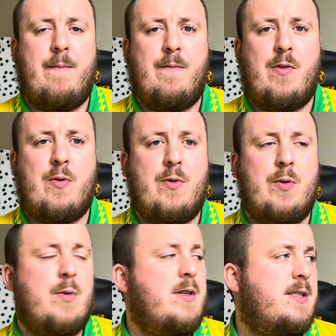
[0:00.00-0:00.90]

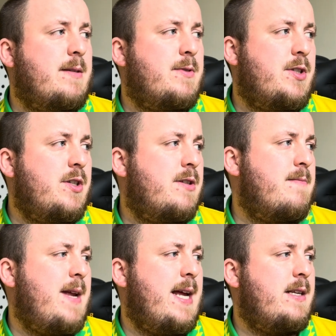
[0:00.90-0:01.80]
through substitution
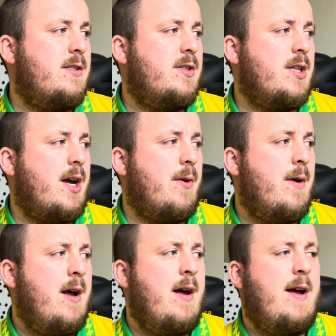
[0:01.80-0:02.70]
minutes. So,
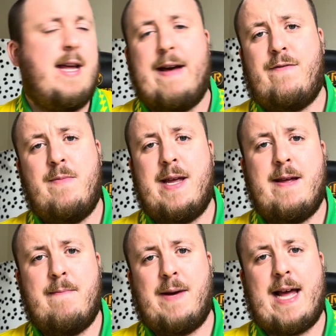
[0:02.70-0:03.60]
yeah, for
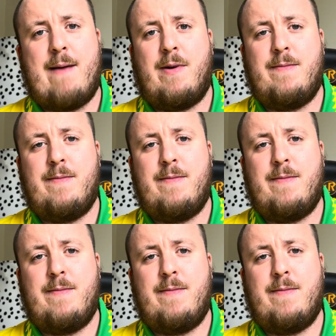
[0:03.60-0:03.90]
me, McCammah.